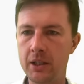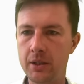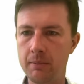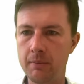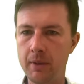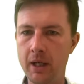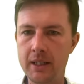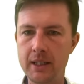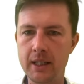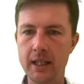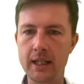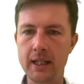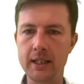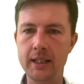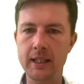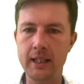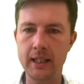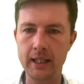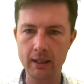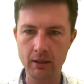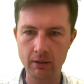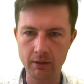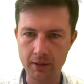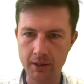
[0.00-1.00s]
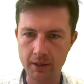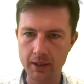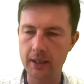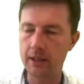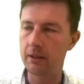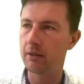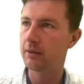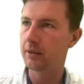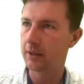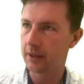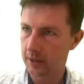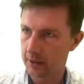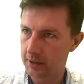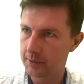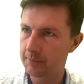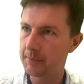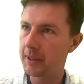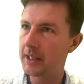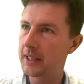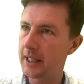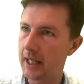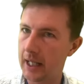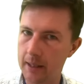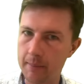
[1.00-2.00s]
my data here, and here's
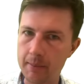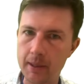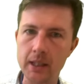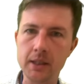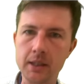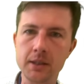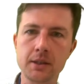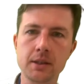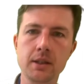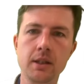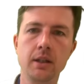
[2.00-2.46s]
my database.